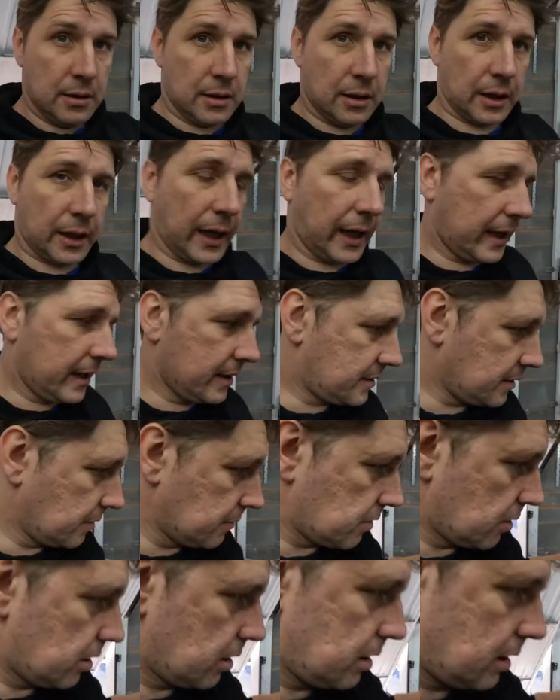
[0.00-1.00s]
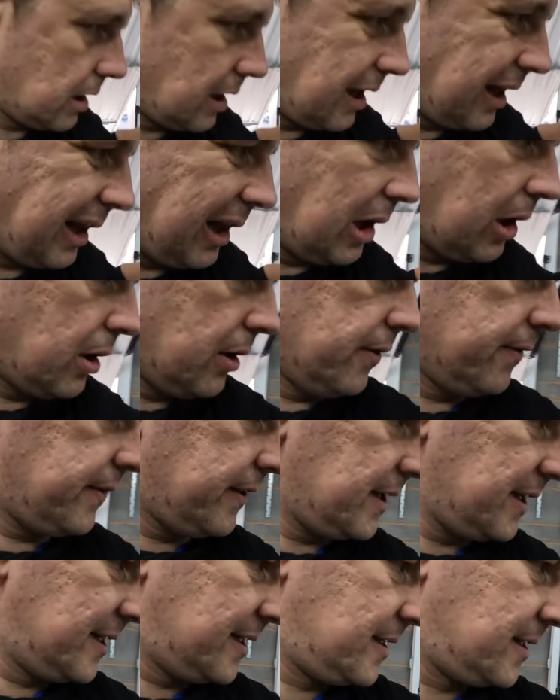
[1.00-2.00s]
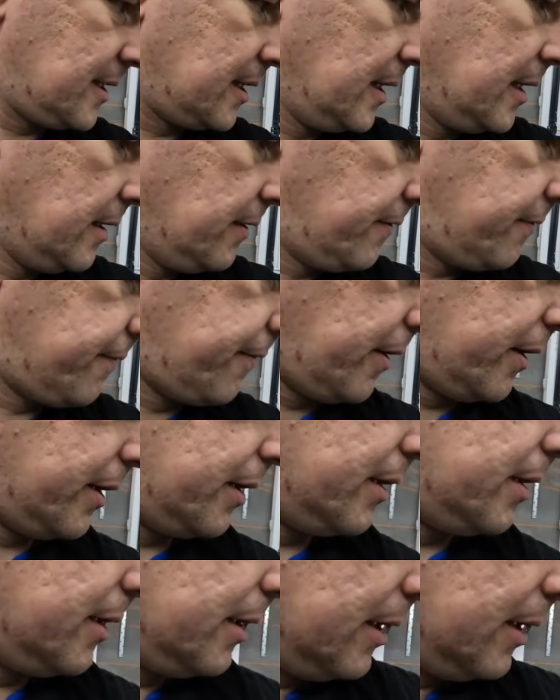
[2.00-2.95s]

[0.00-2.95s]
Okay, so I've got a lot of this front